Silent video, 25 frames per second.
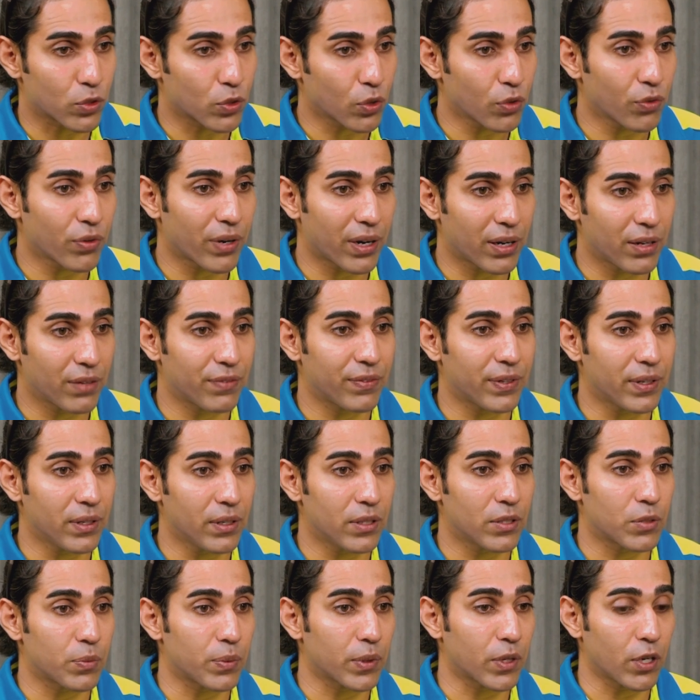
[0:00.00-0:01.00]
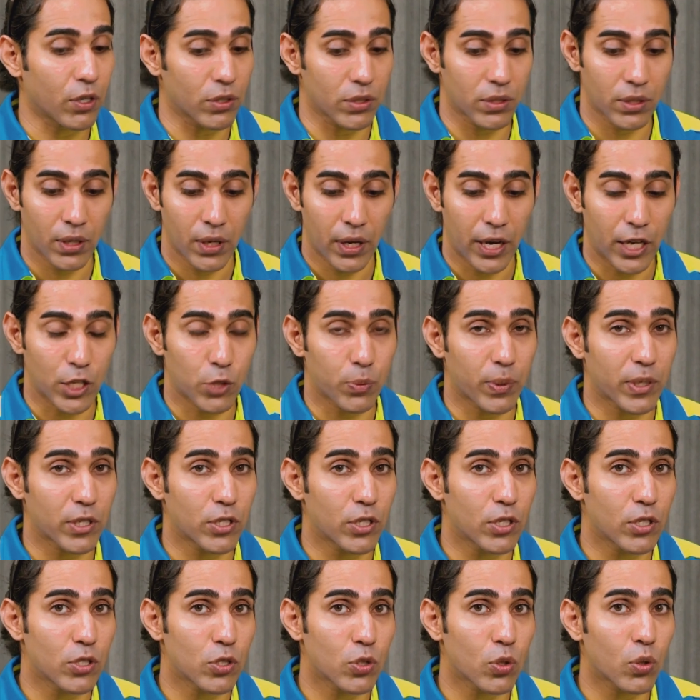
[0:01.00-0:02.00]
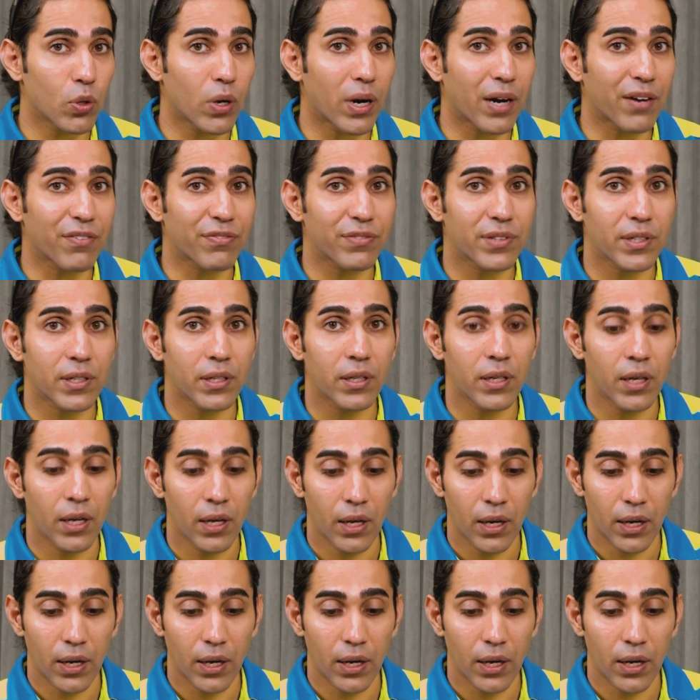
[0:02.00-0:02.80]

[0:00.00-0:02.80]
so relevant is because, especially so after